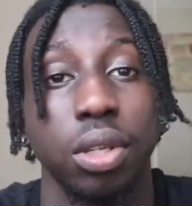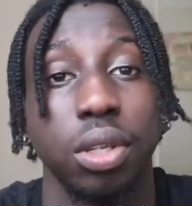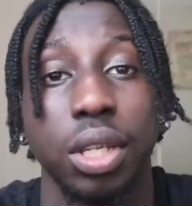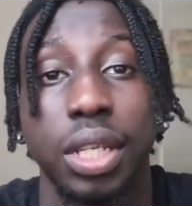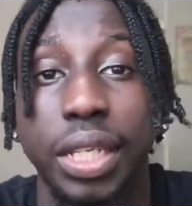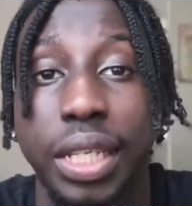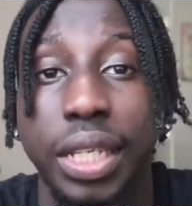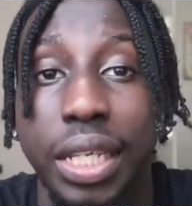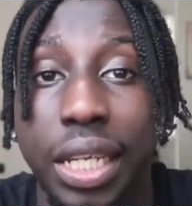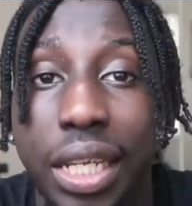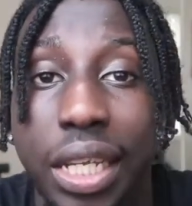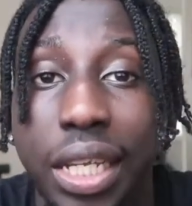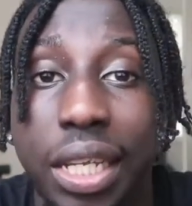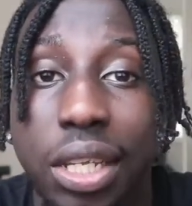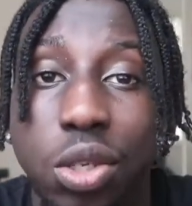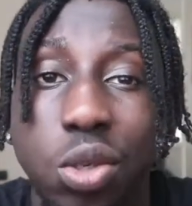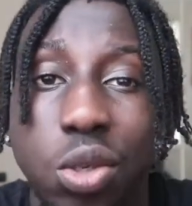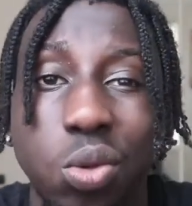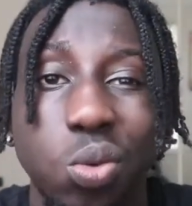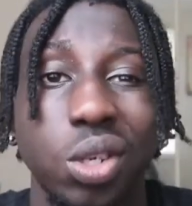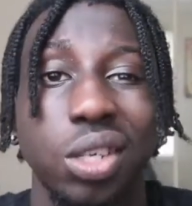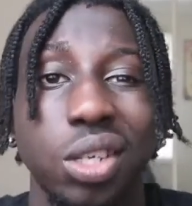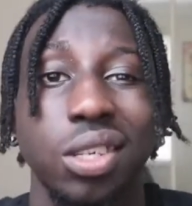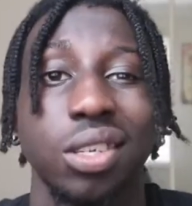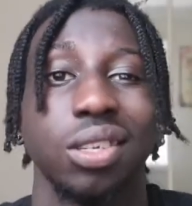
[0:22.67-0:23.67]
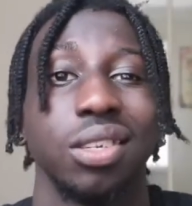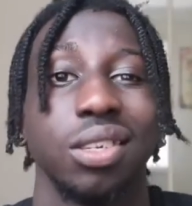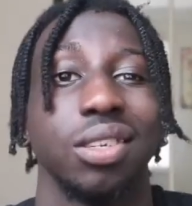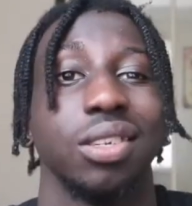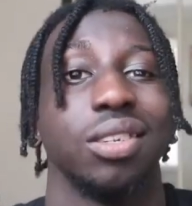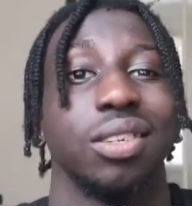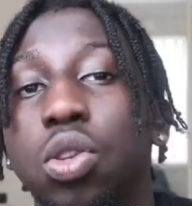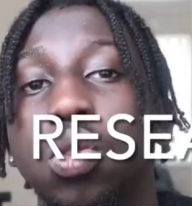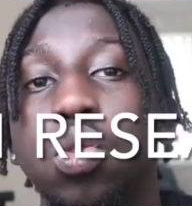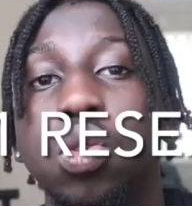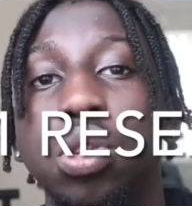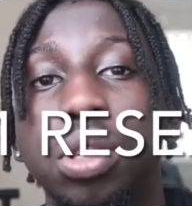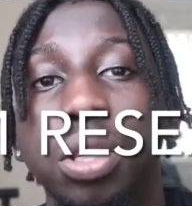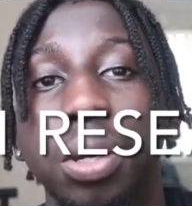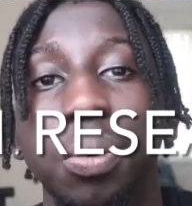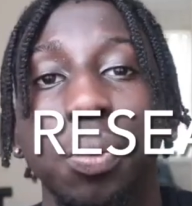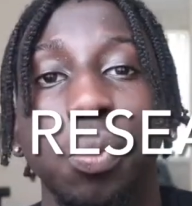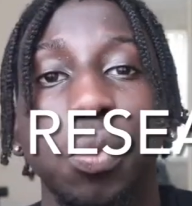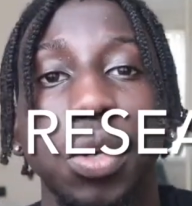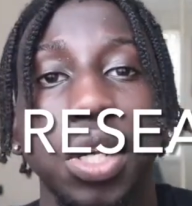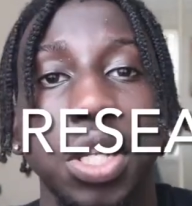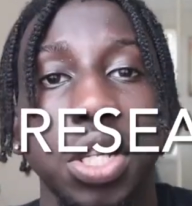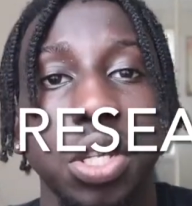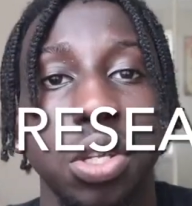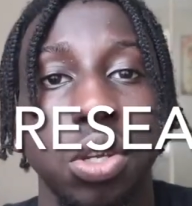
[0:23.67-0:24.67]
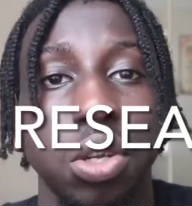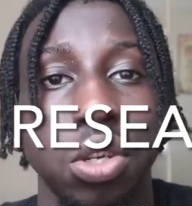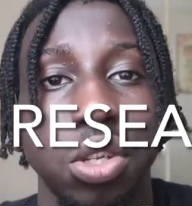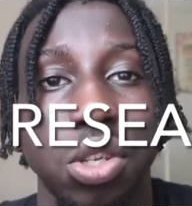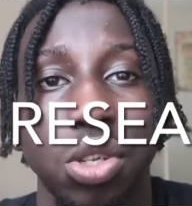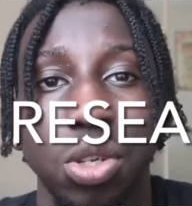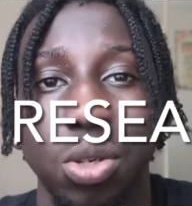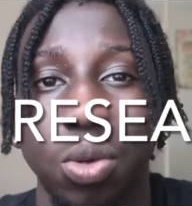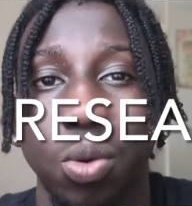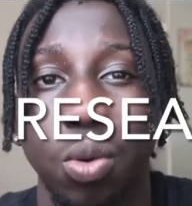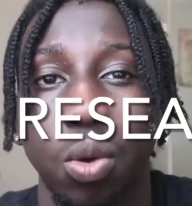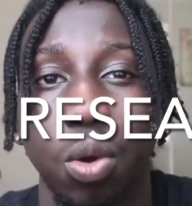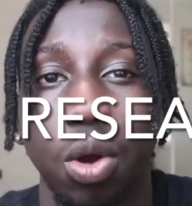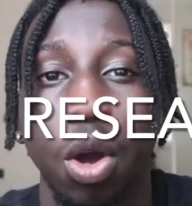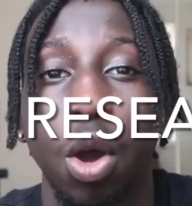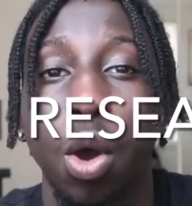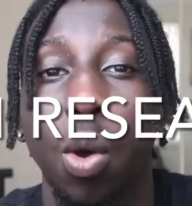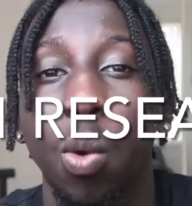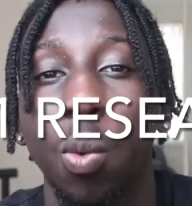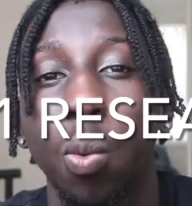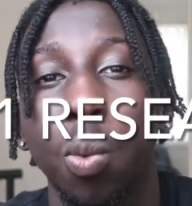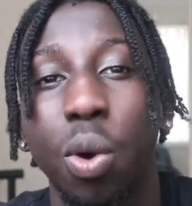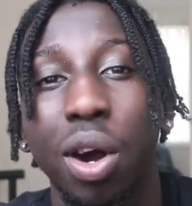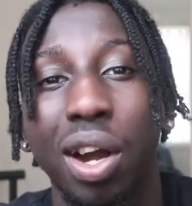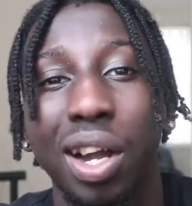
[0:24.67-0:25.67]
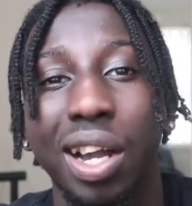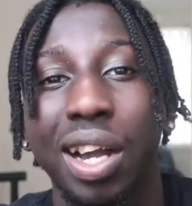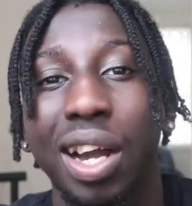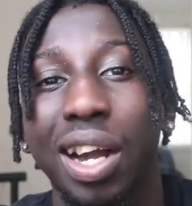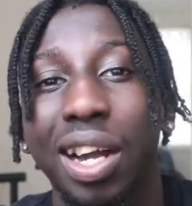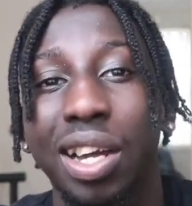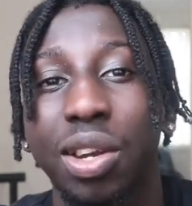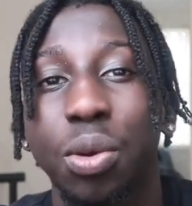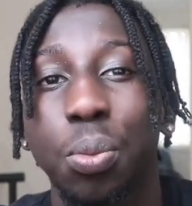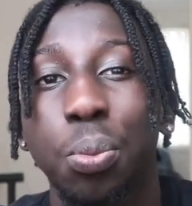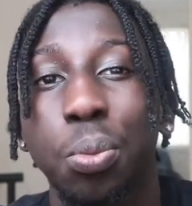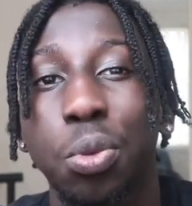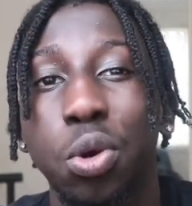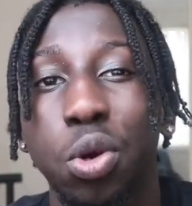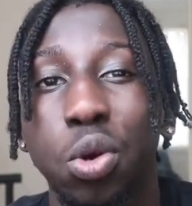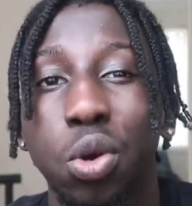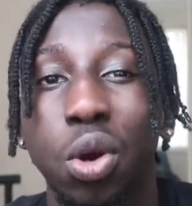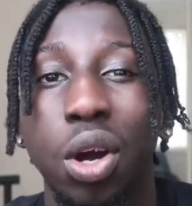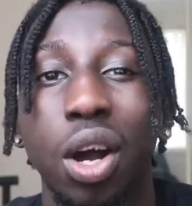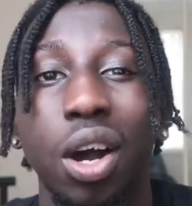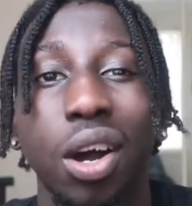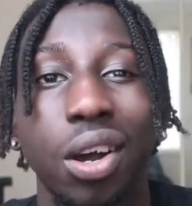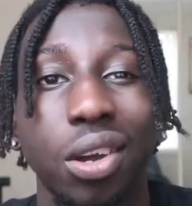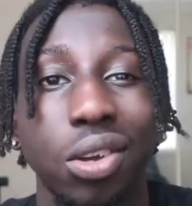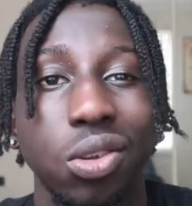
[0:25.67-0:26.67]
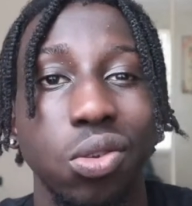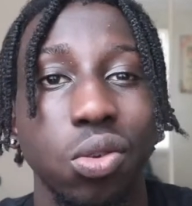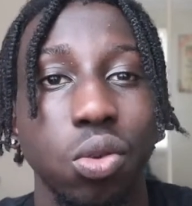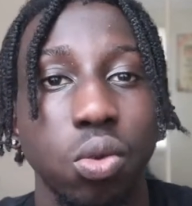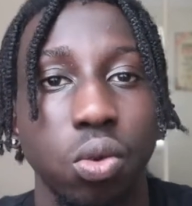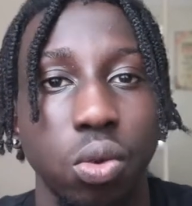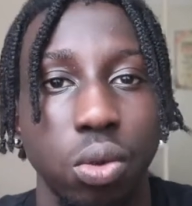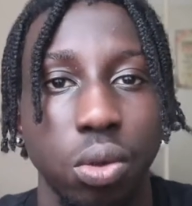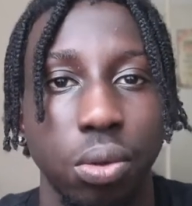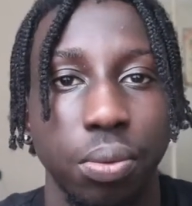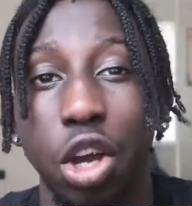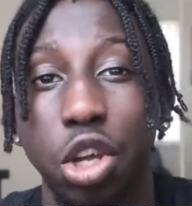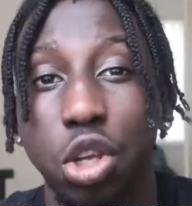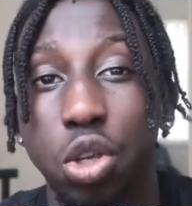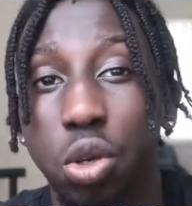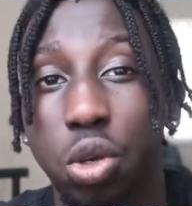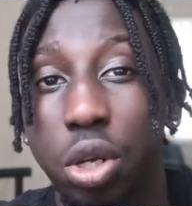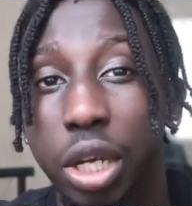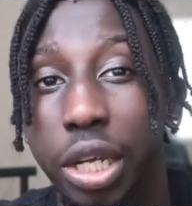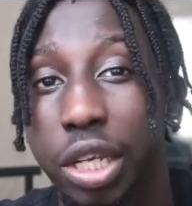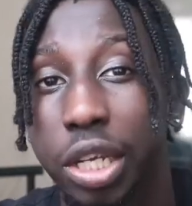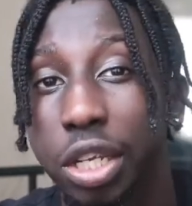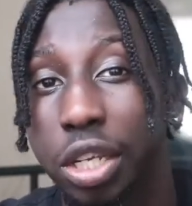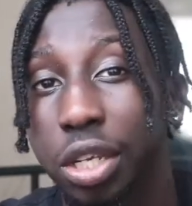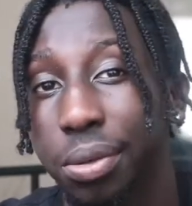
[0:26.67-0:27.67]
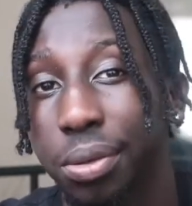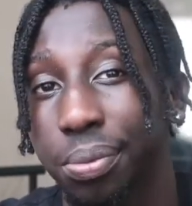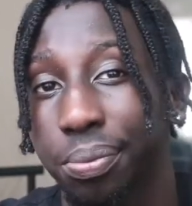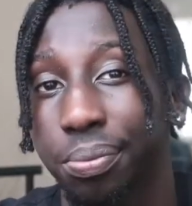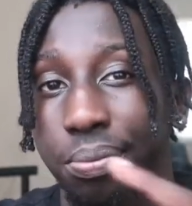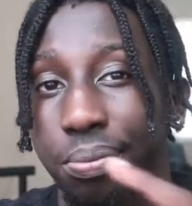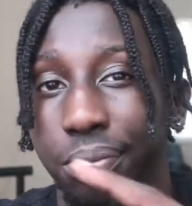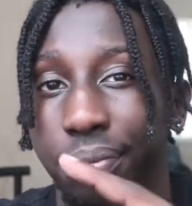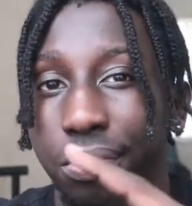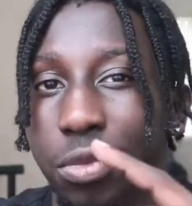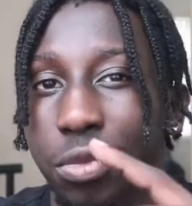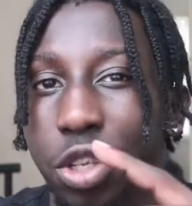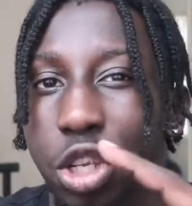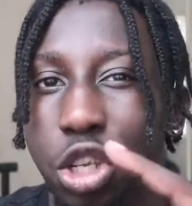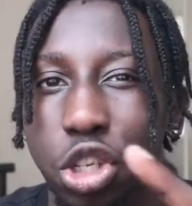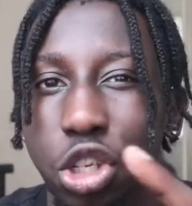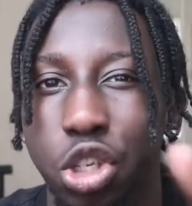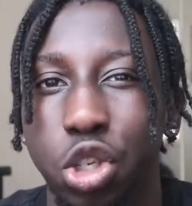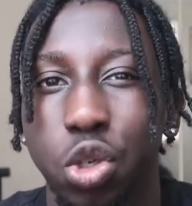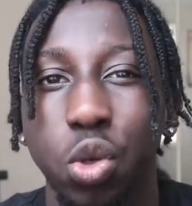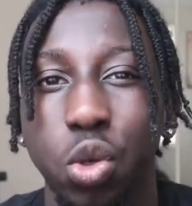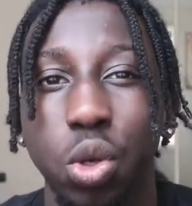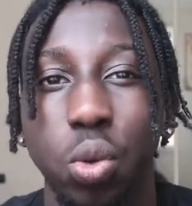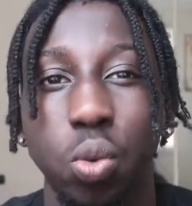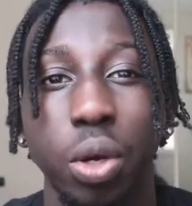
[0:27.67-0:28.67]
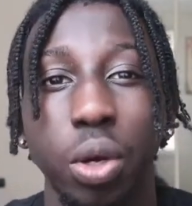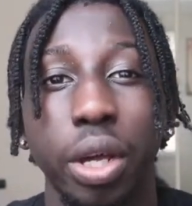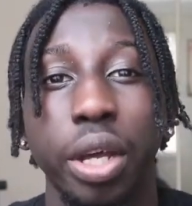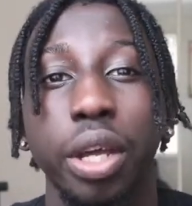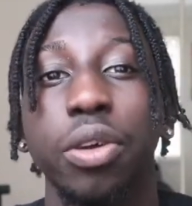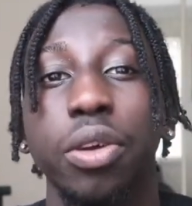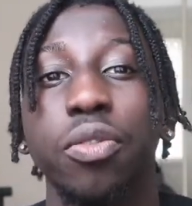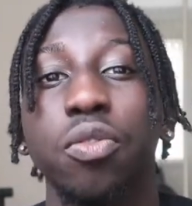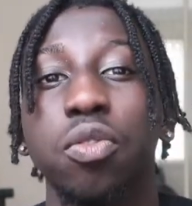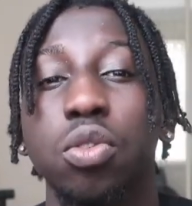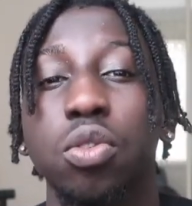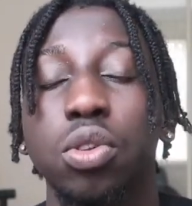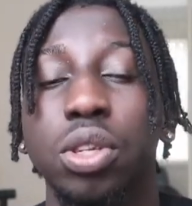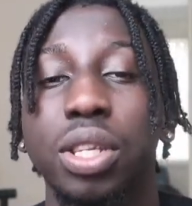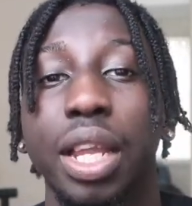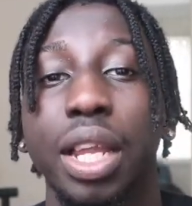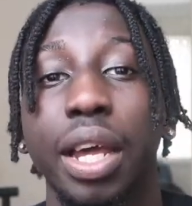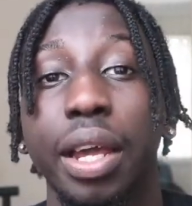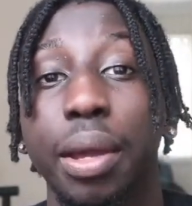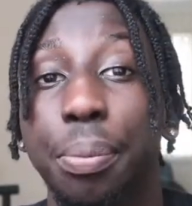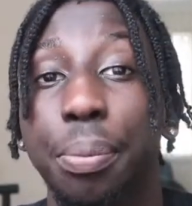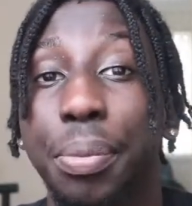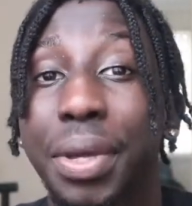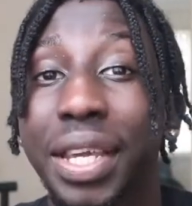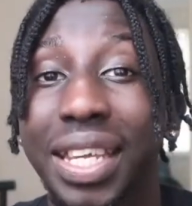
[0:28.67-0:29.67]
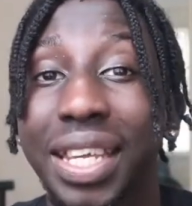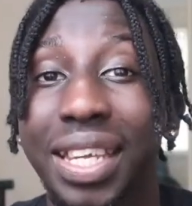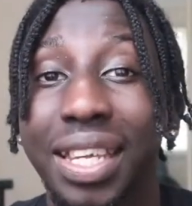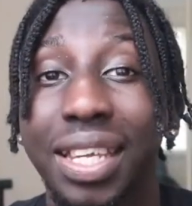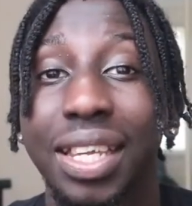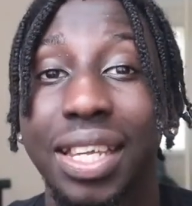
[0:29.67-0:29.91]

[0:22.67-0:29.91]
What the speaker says: Let's get into it. Do some research. What kind of model are you? Are you a streetwear influence like me?